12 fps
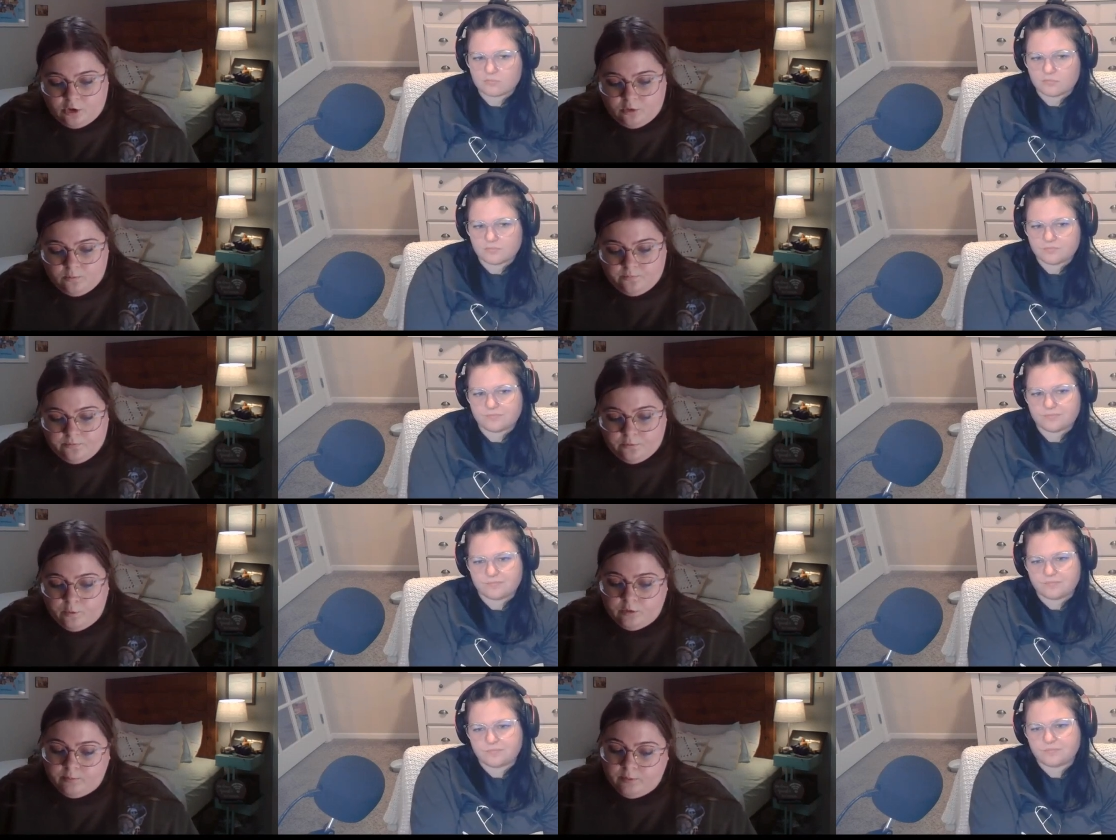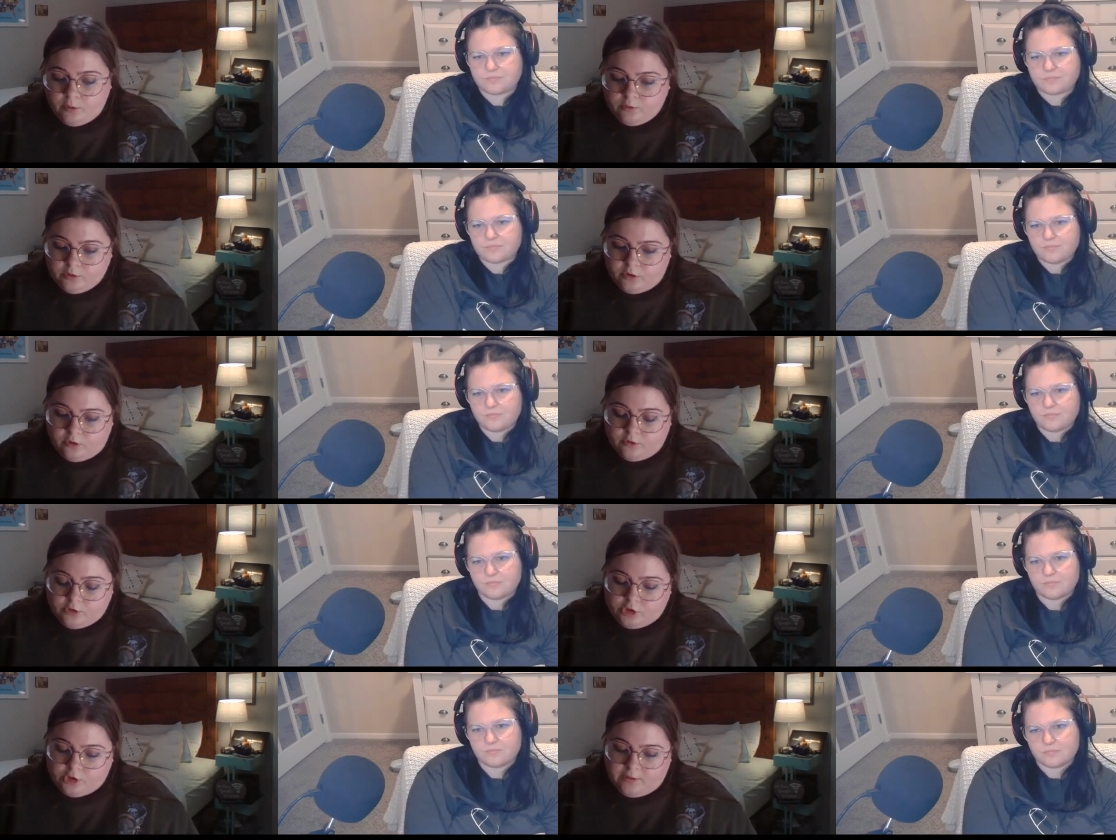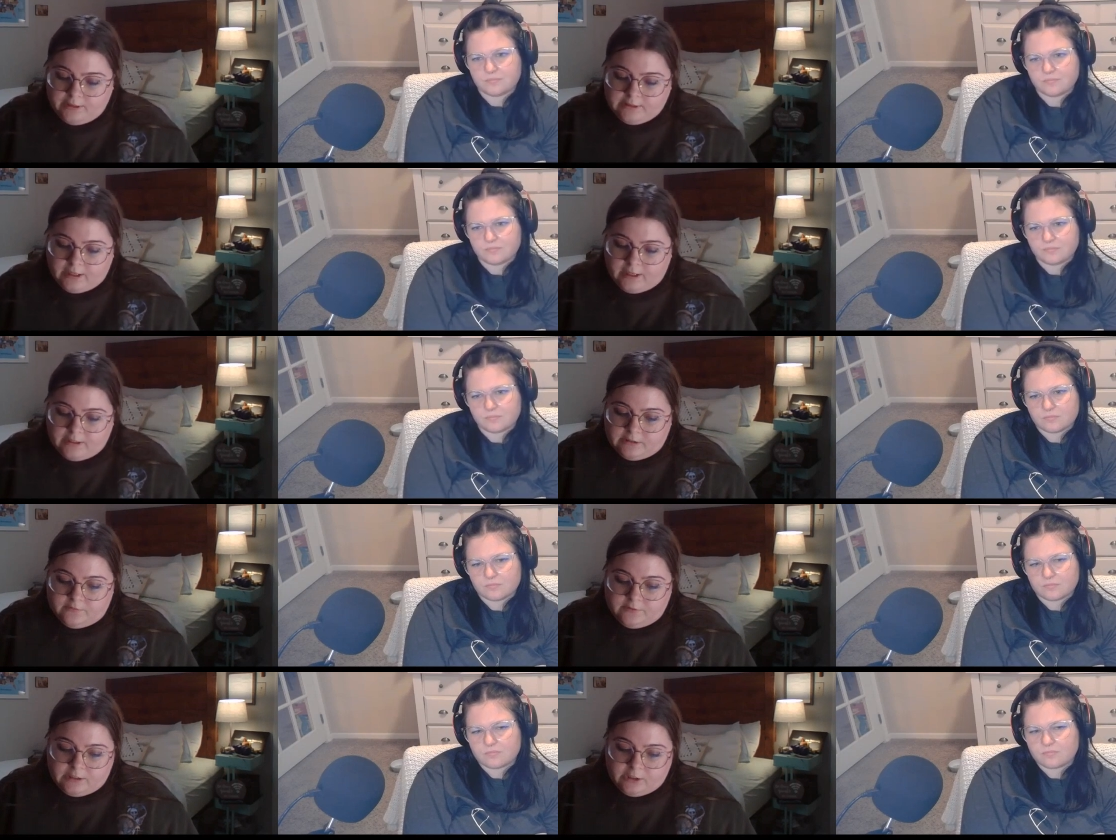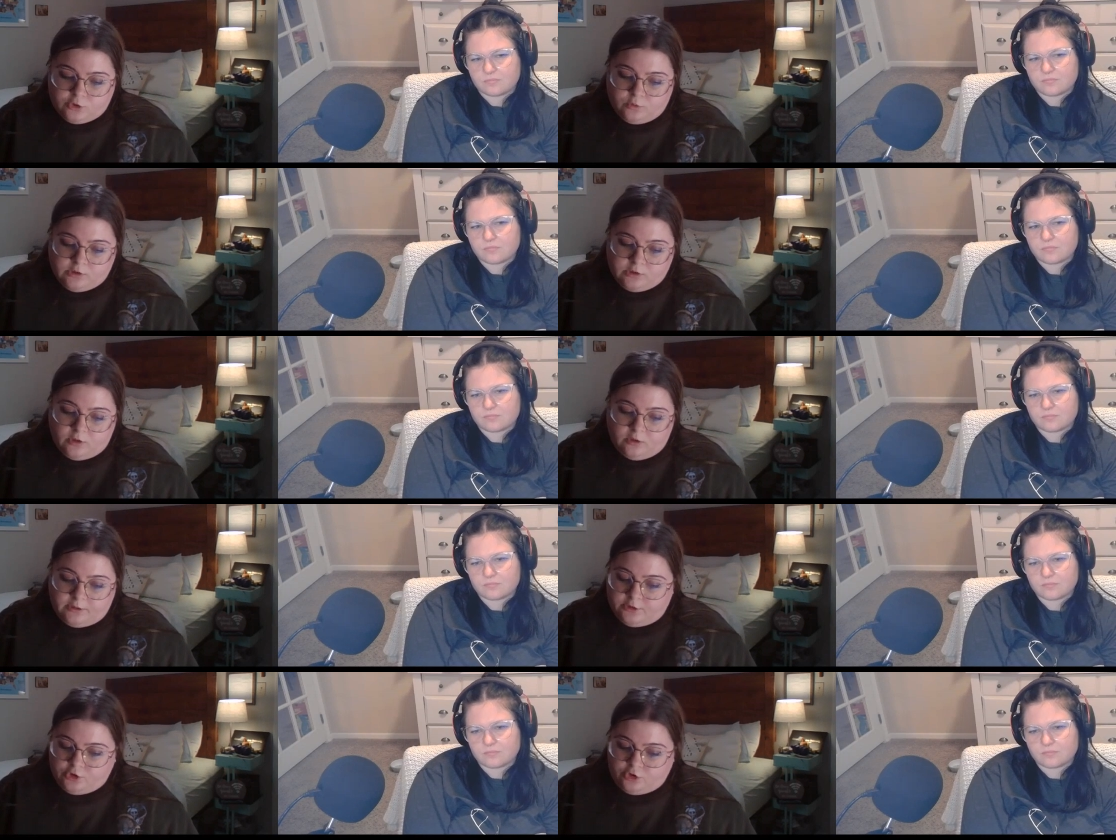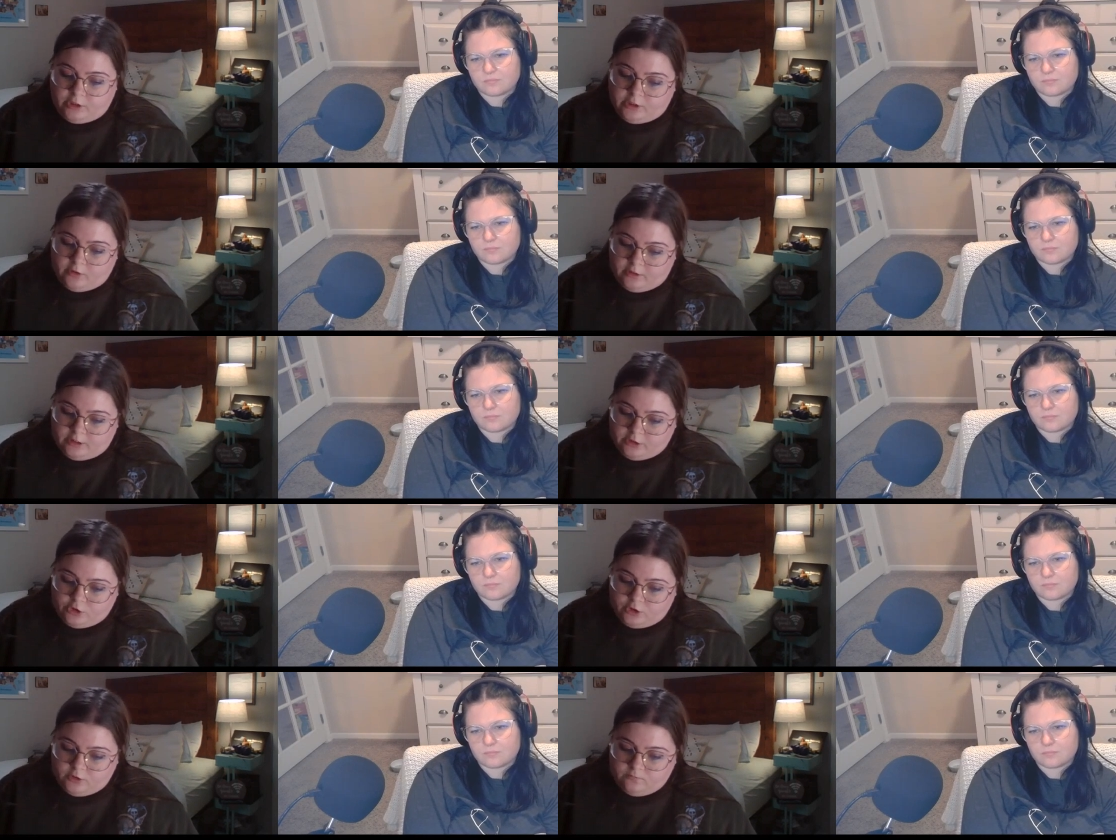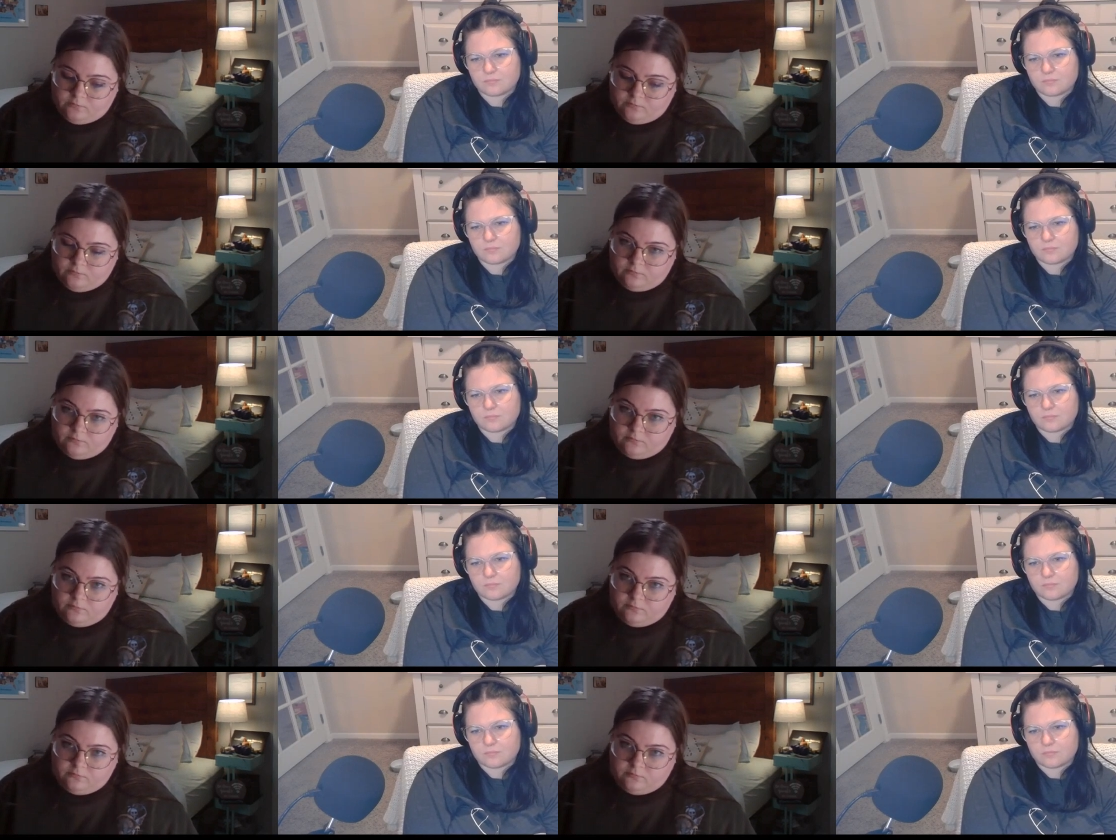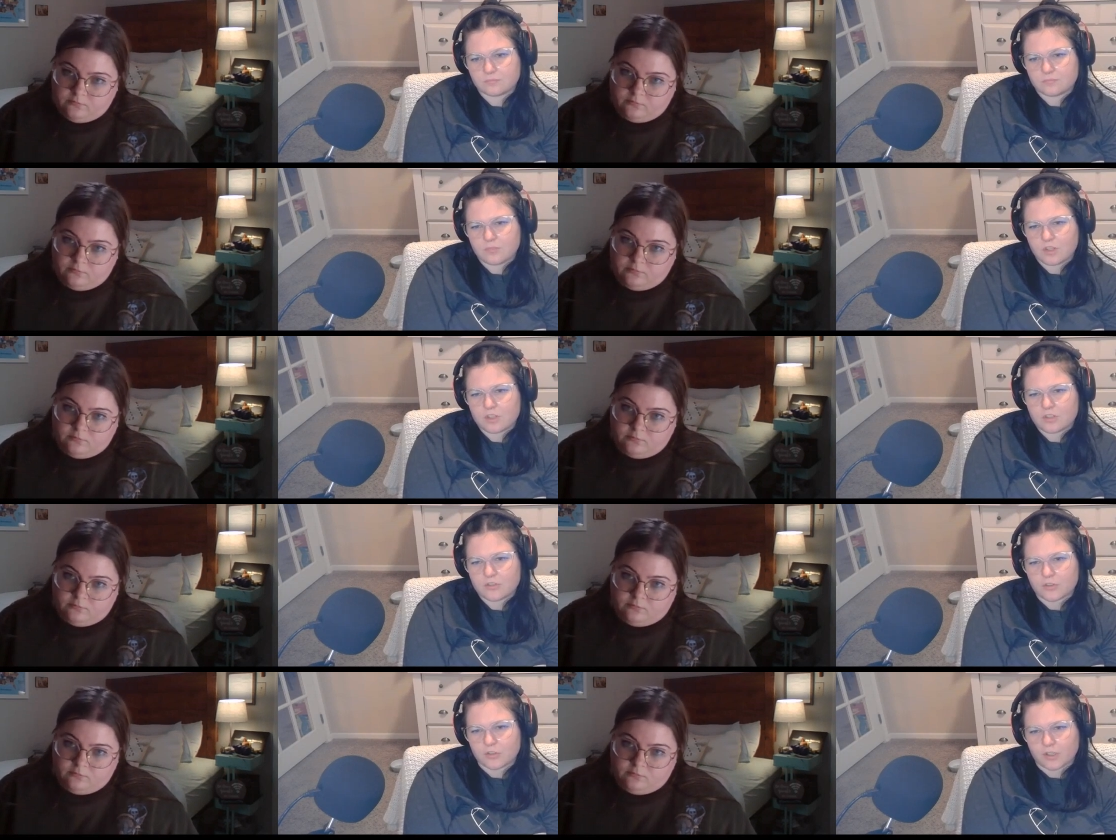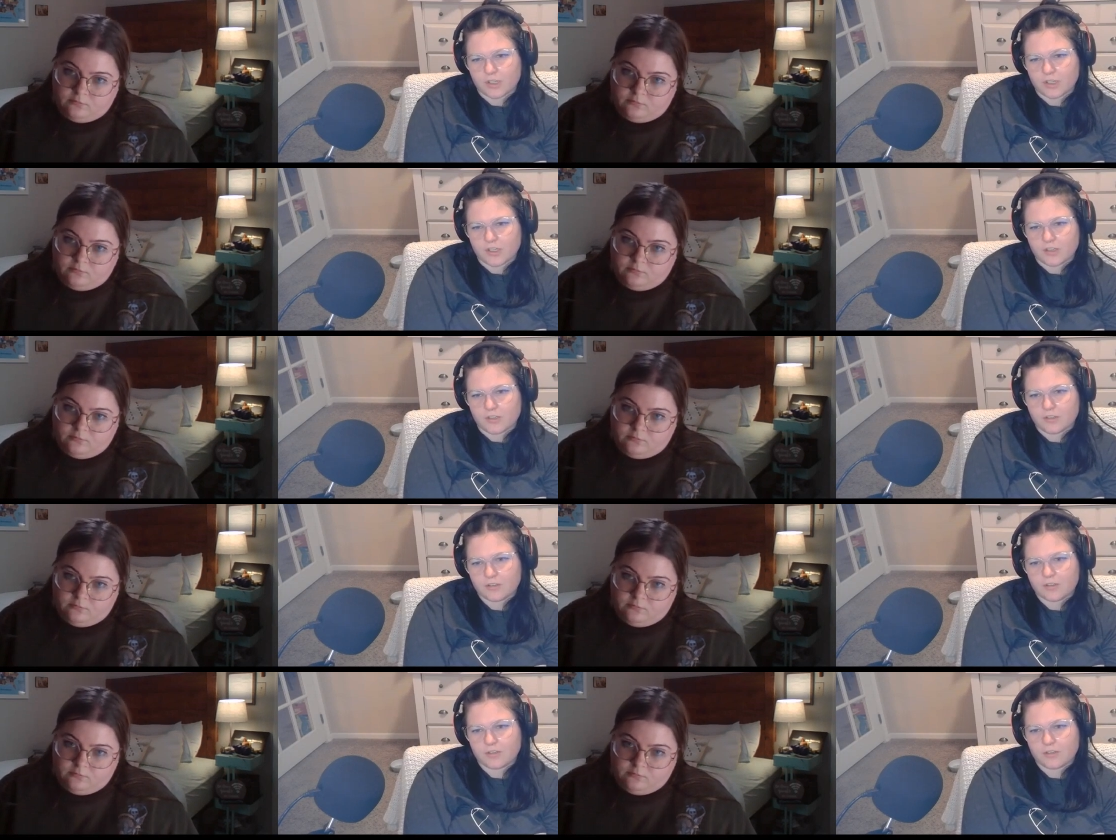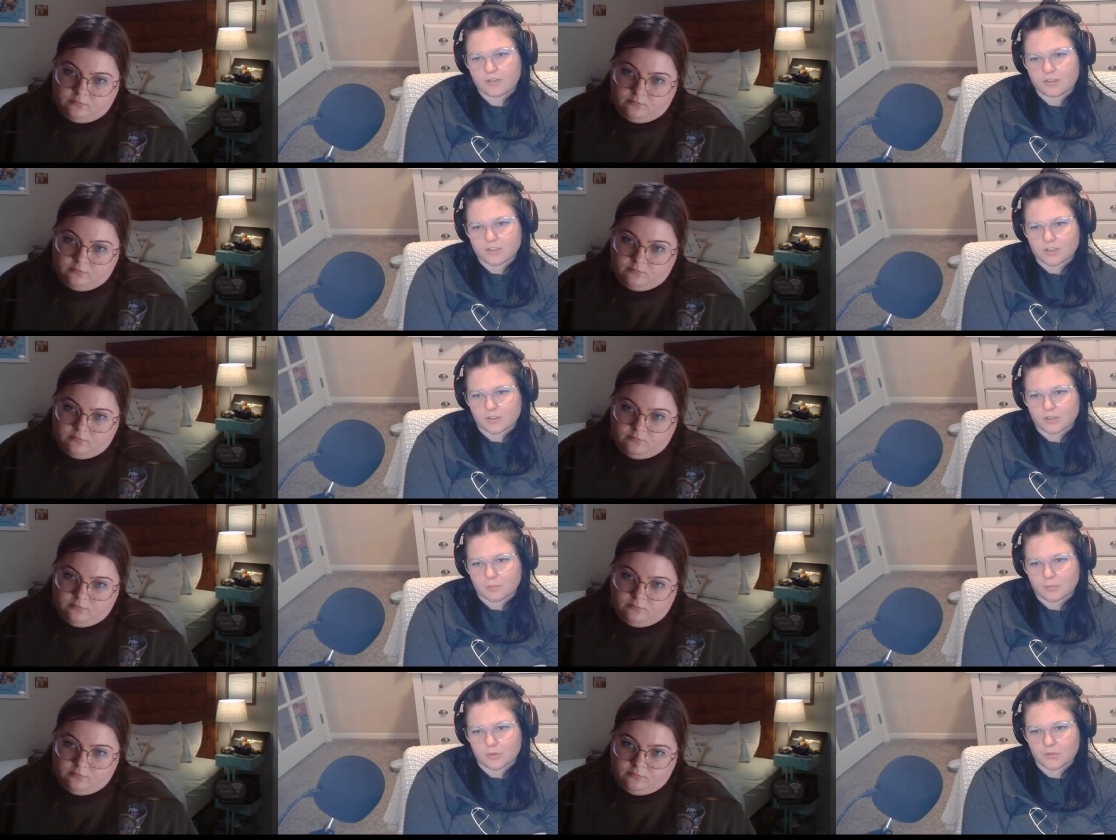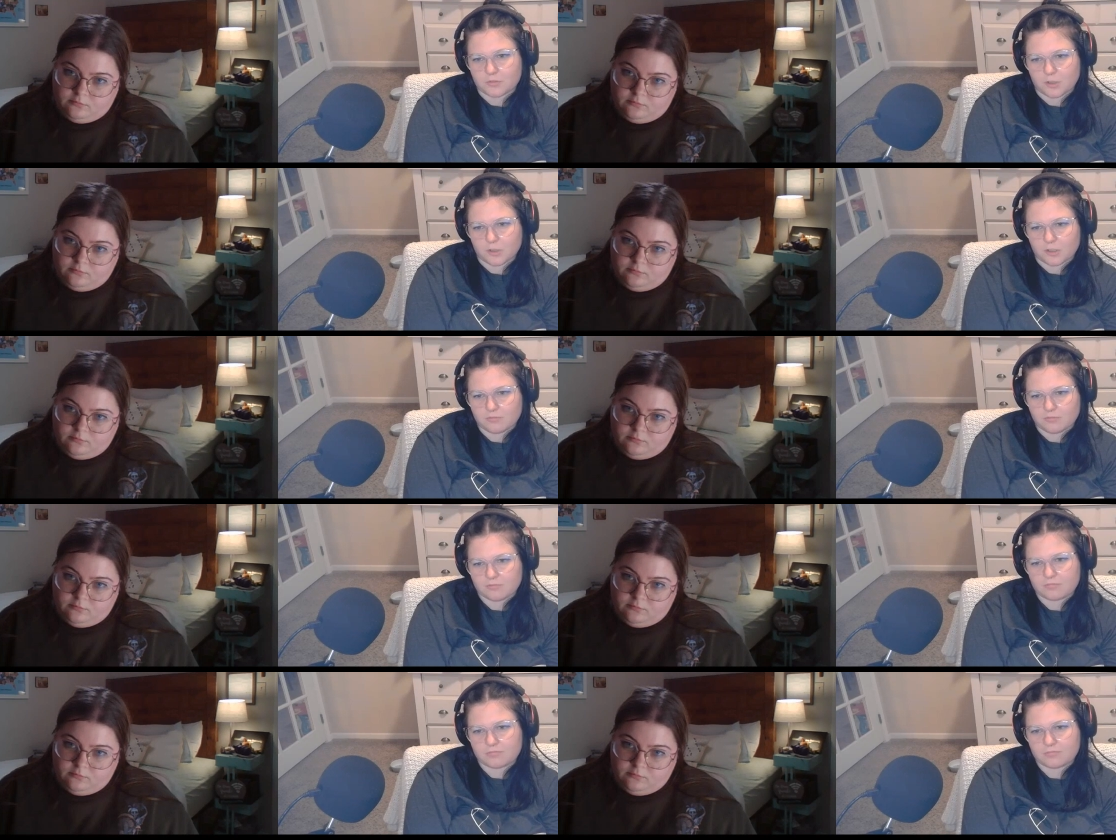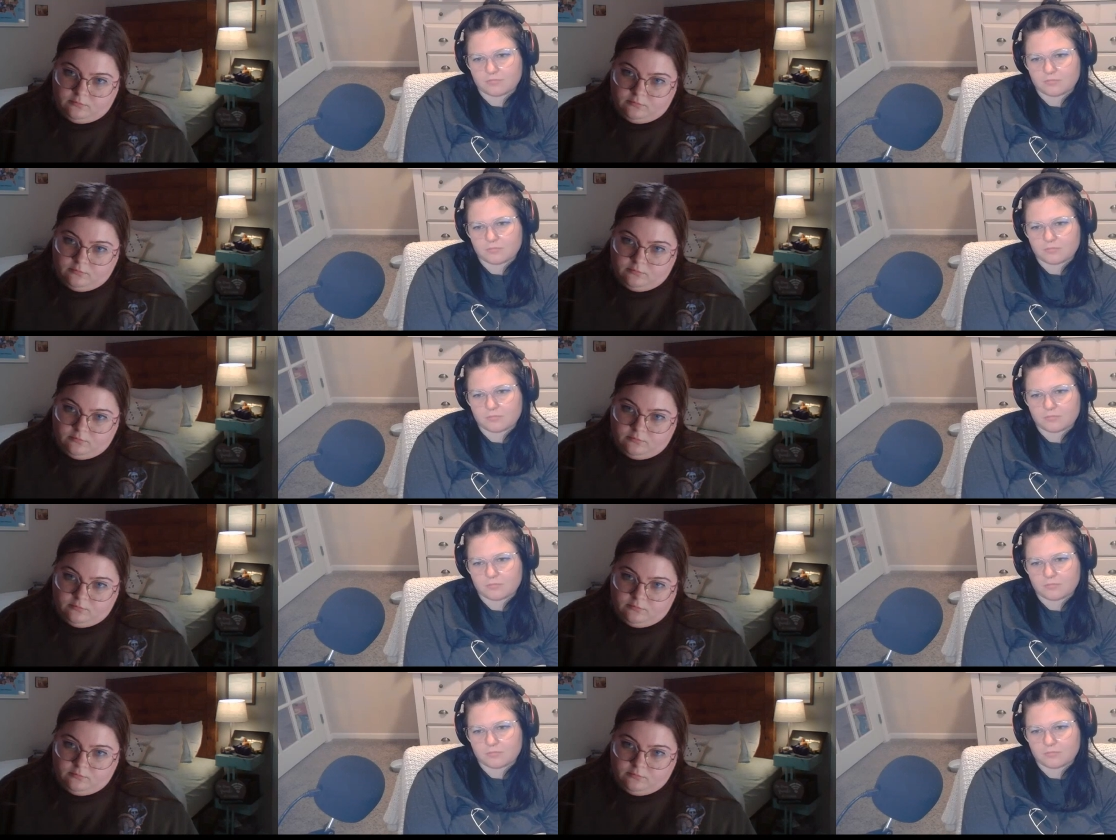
Speaker 1: his home, with both girls showing signs of sexual assault and strangulation.
Speaker 2: So he assault them post mortem?